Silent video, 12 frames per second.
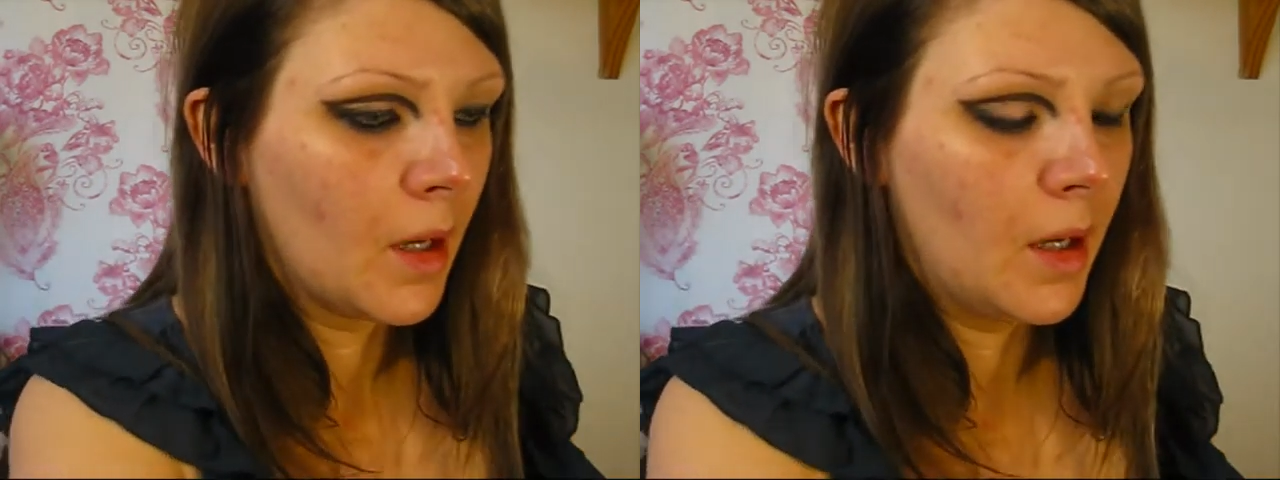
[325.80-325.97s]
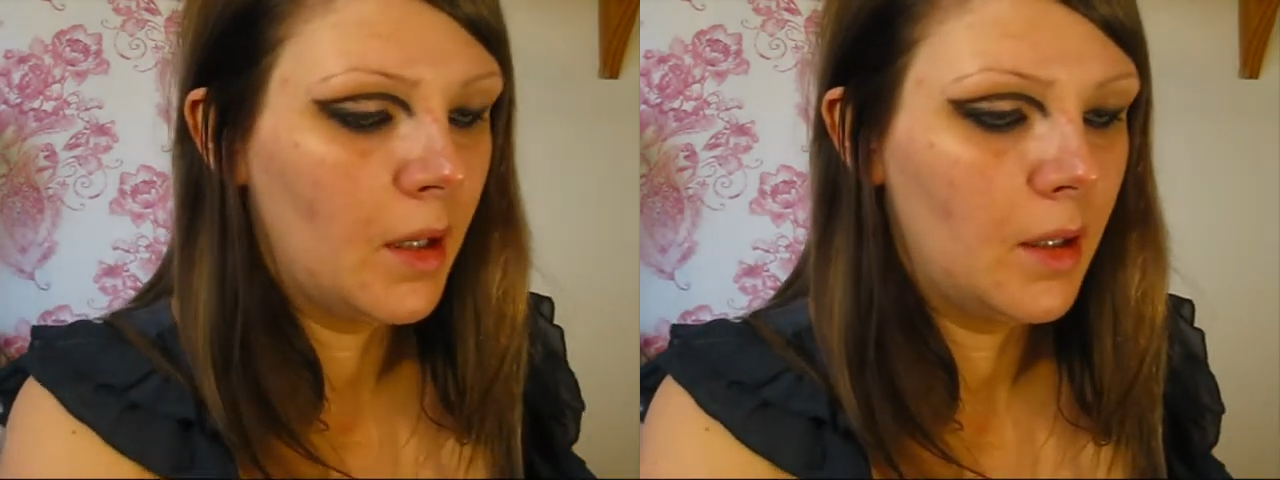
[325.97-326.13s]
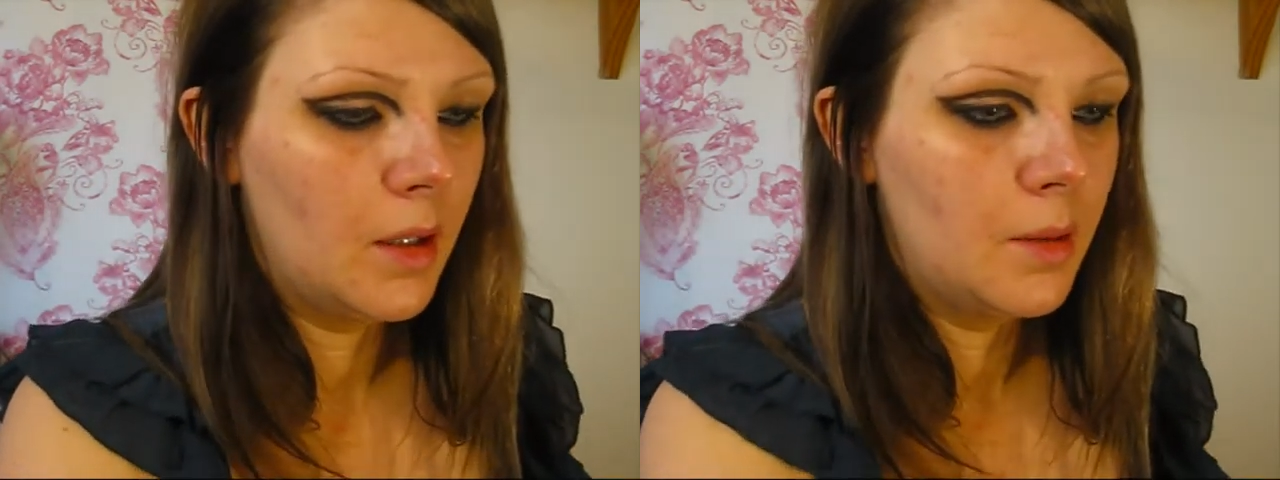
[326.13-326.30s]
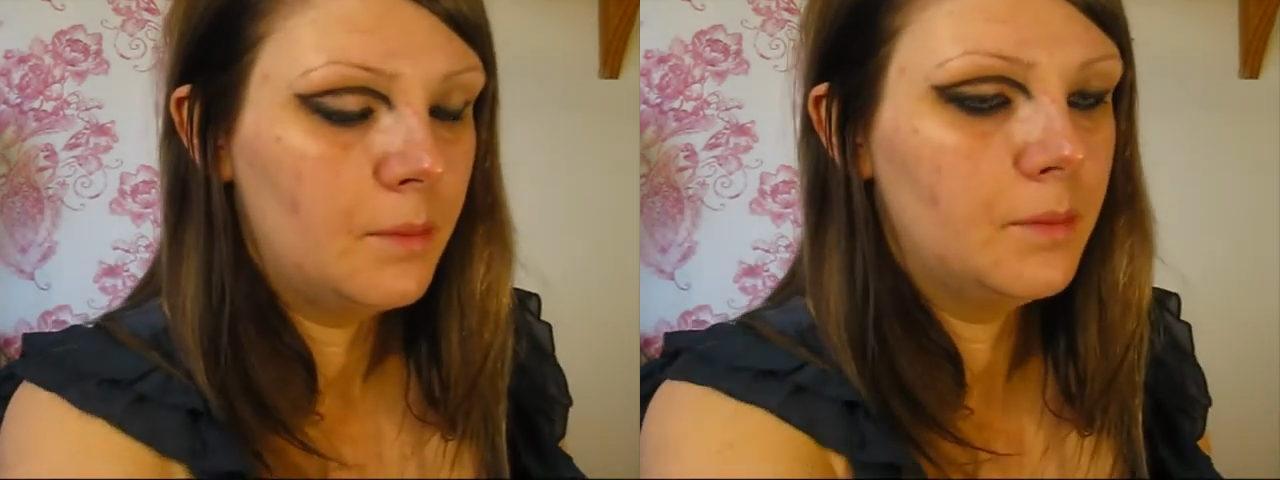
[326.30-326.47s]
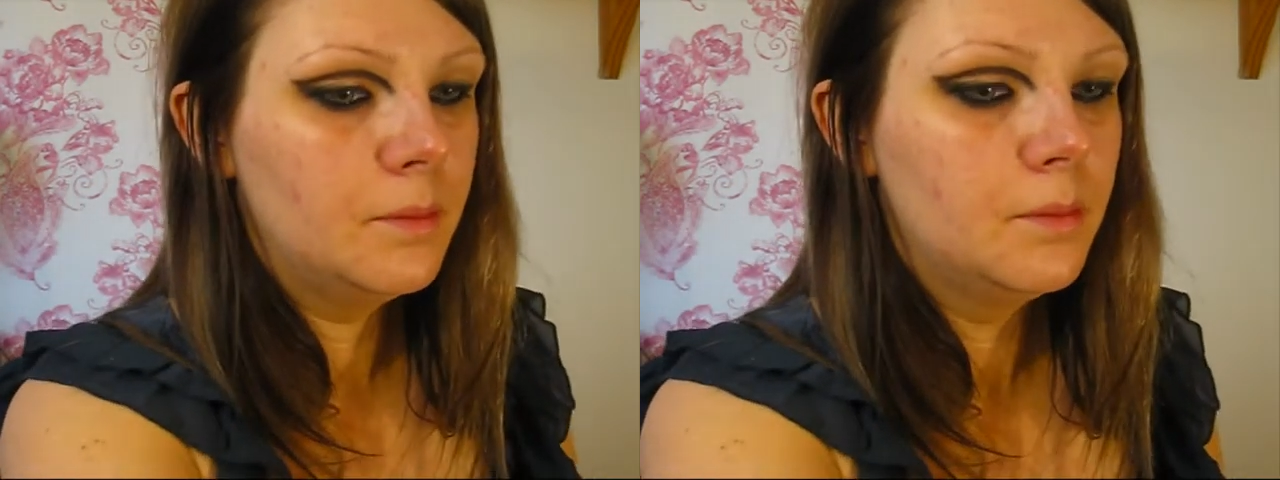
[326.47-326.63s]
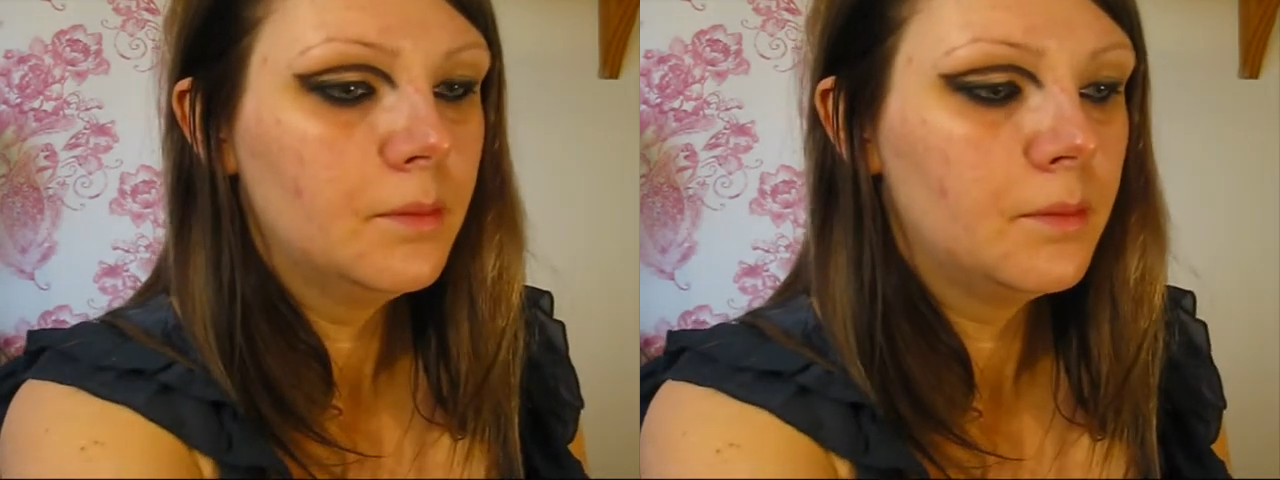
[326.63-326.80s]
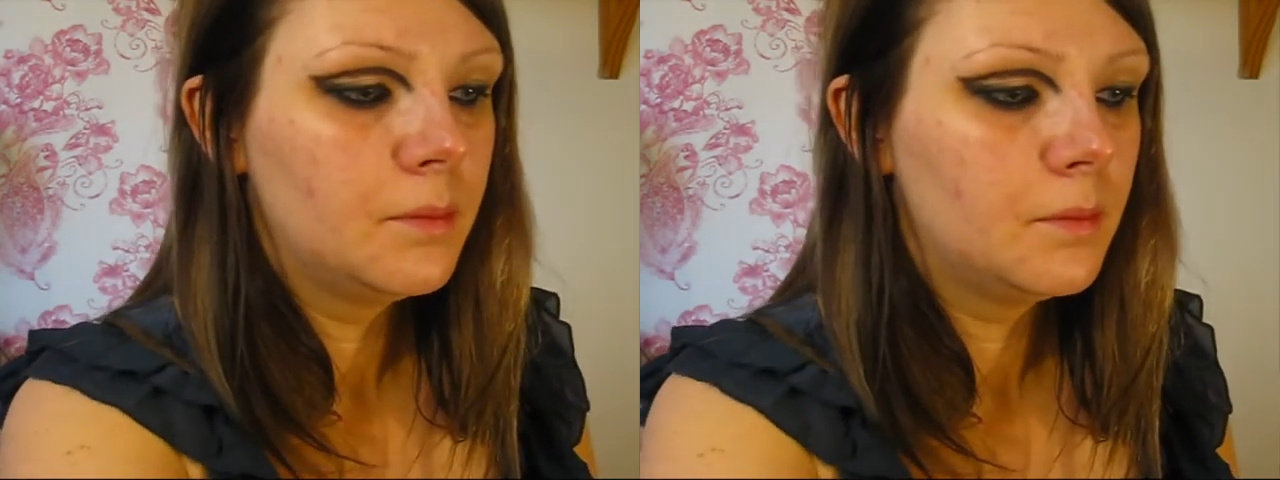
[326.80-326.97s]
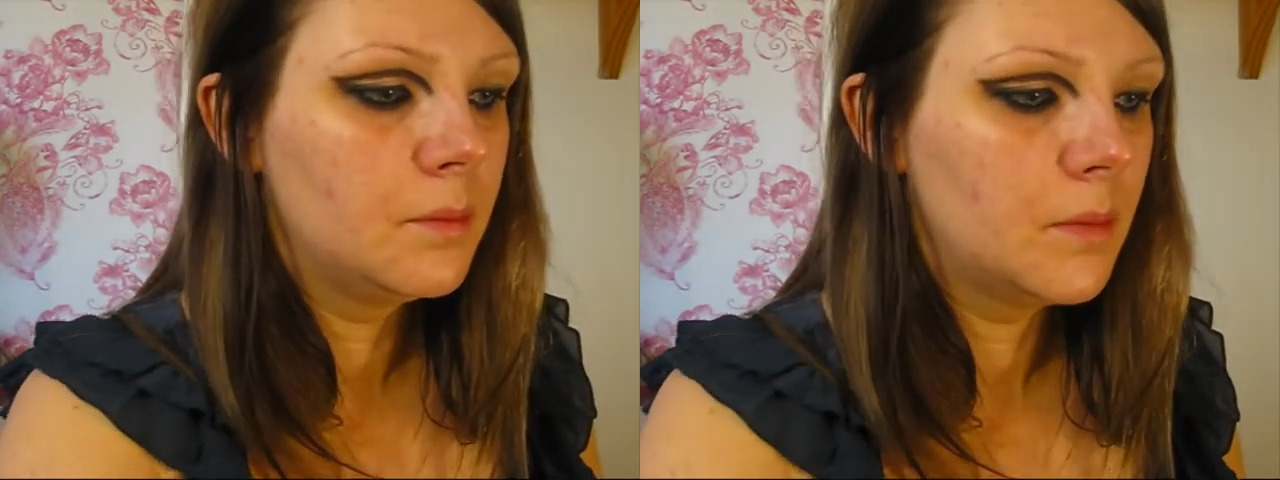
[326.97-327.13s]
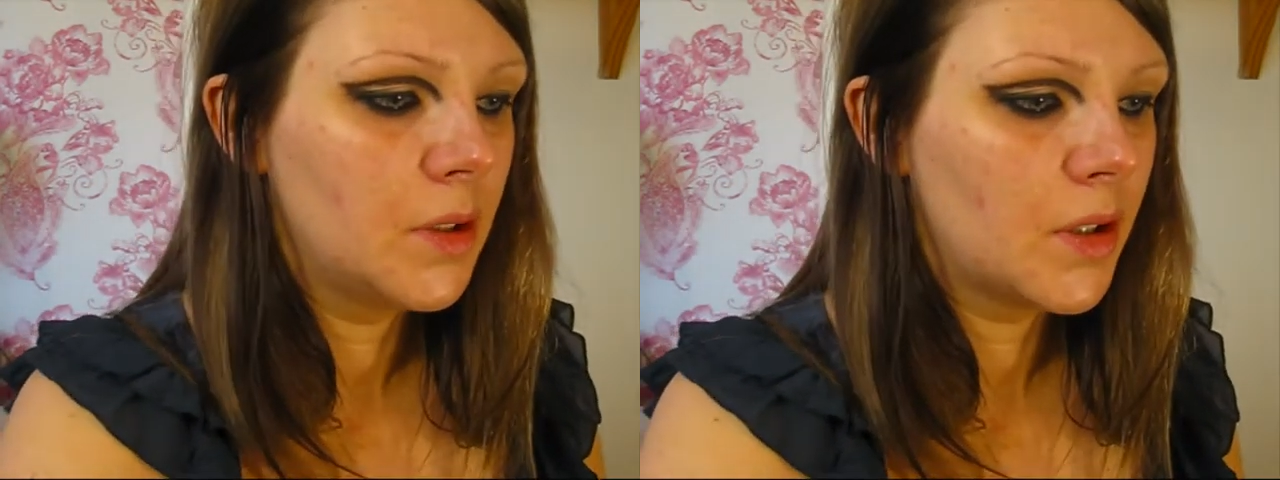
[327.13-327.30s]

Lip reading: I'm just